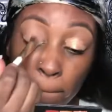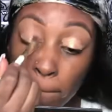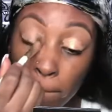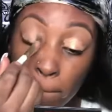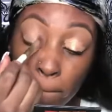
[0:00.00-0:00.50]

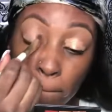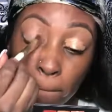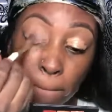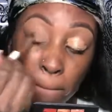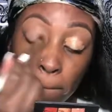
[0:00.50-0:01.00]

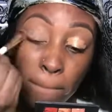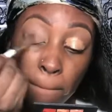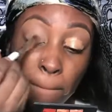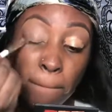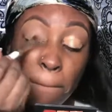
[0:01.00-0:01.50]
Blending that
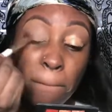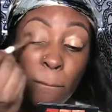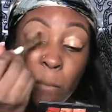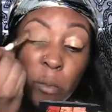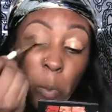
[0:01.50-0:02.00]
in
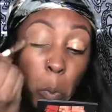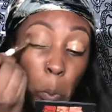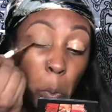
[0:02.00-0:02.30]
with